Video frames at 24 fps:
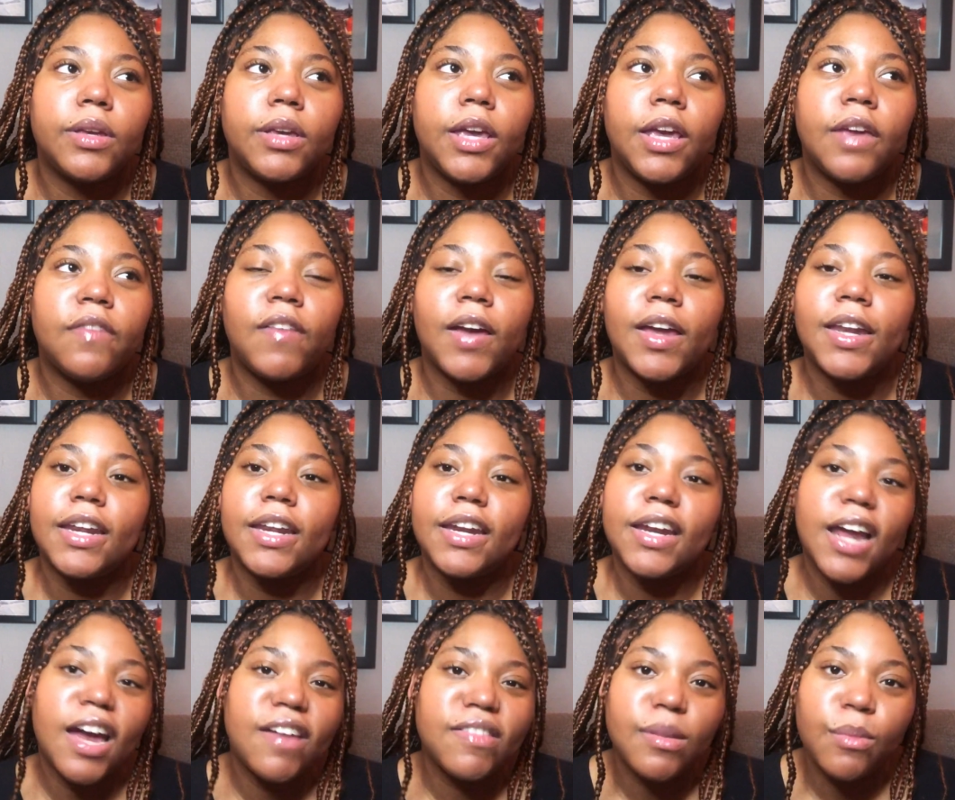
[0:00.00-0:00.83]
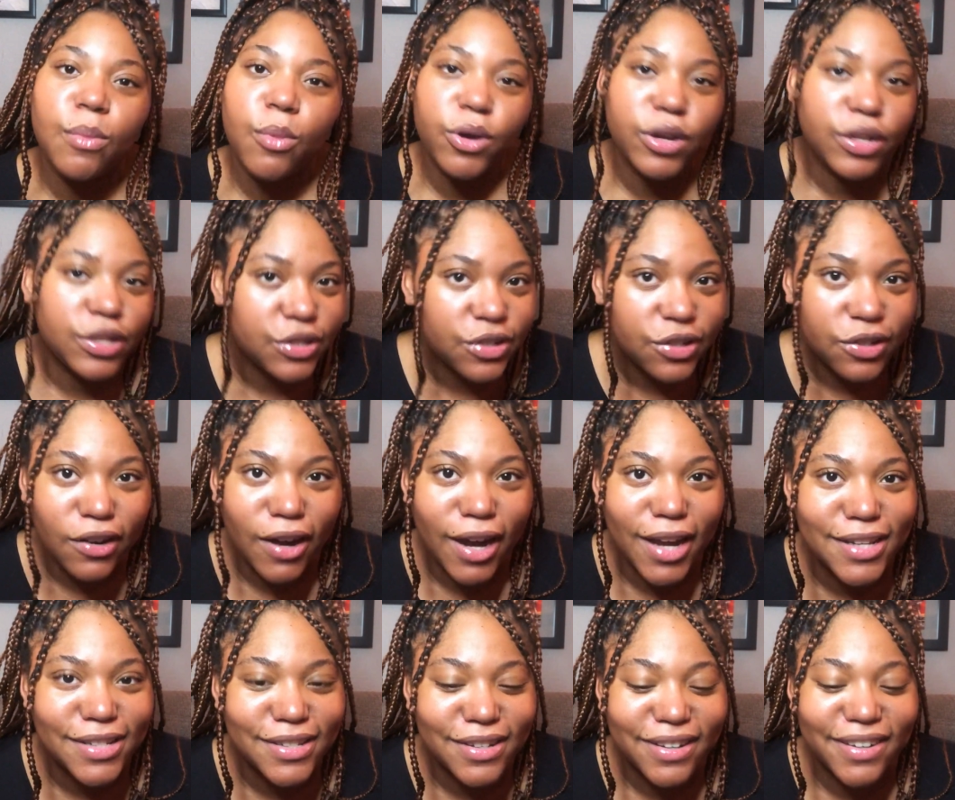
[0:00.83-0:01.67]
if I didn't have the
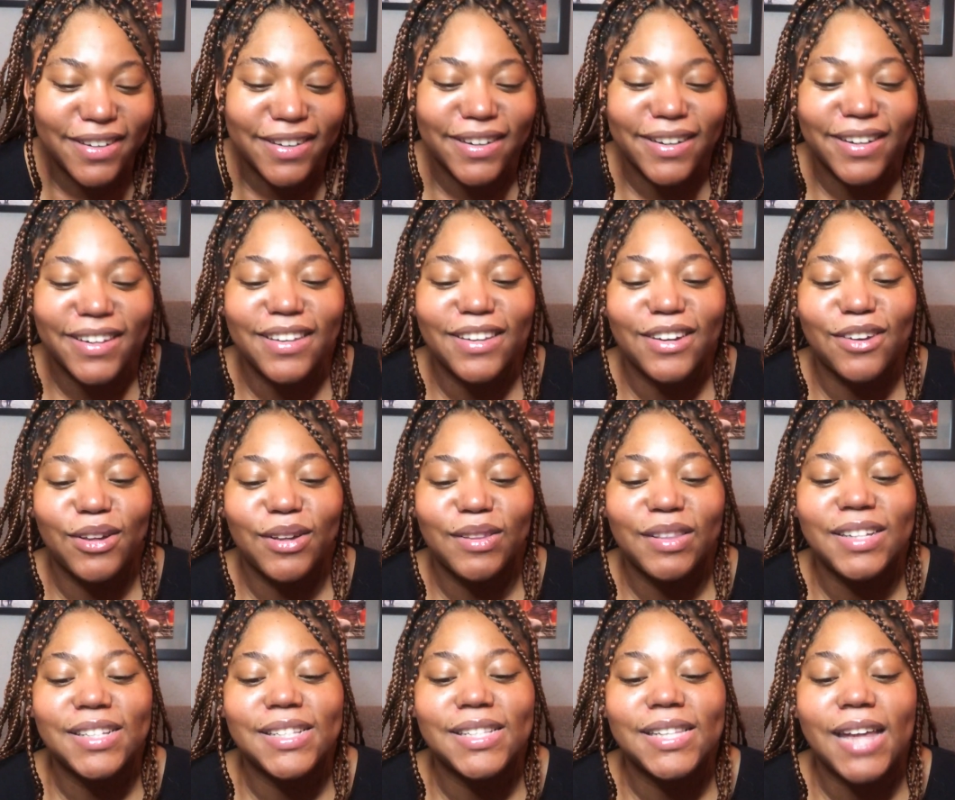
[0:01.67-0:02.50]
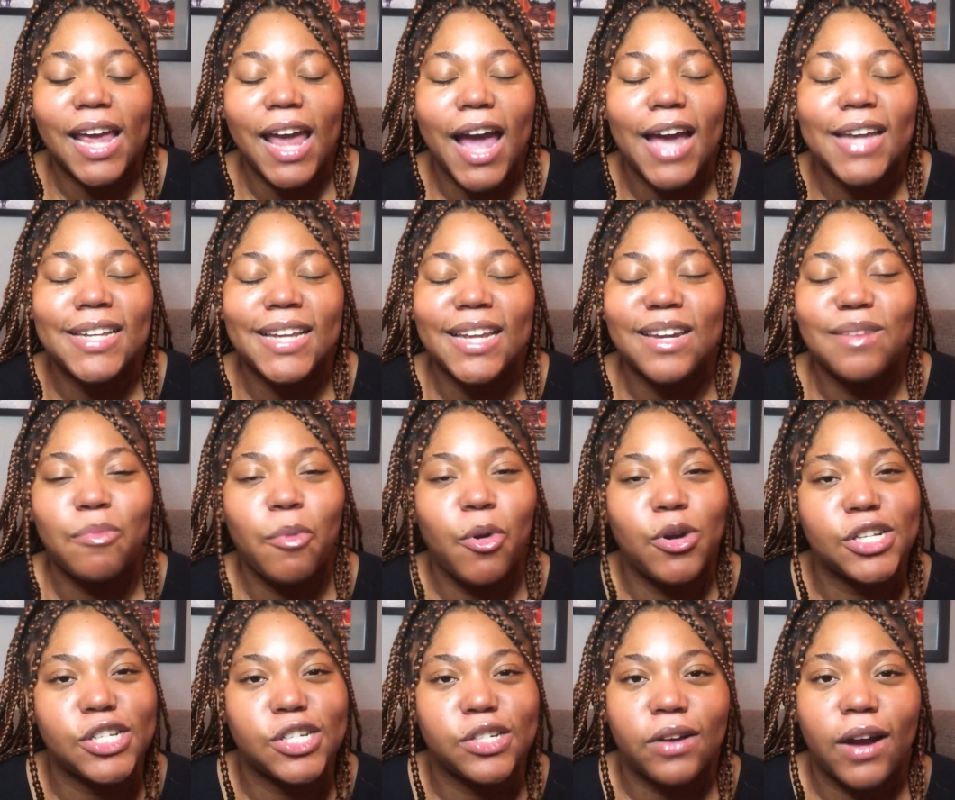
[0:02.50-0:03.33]
moisturizer, you know, like let's say I didn't
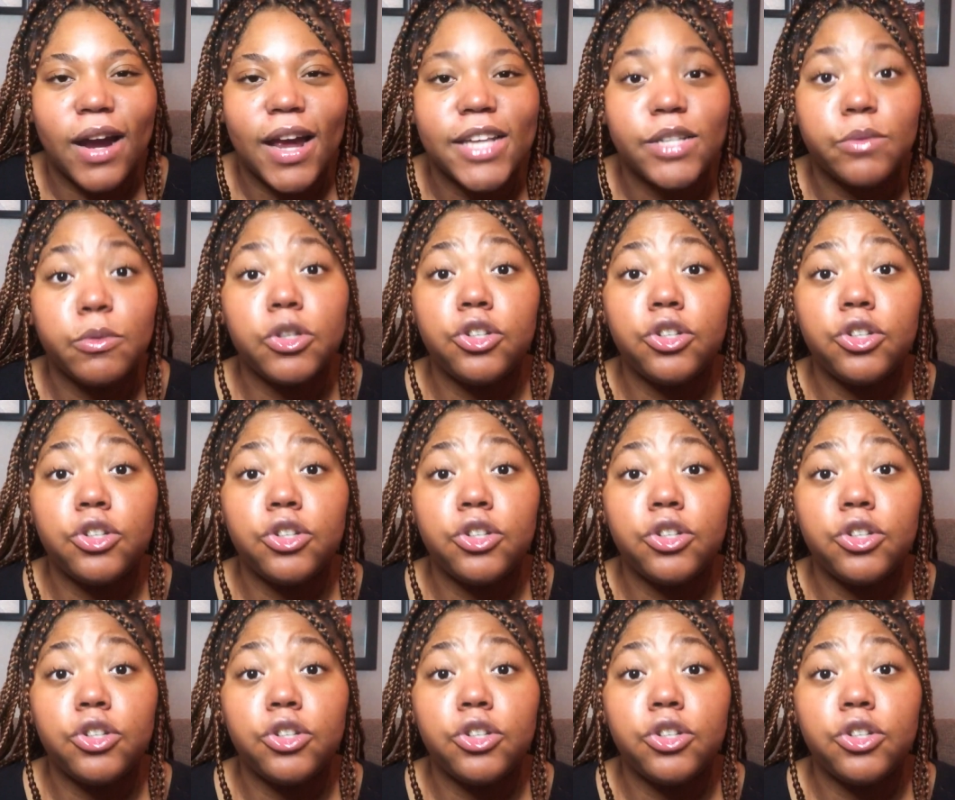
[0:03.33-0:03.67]
moisturize,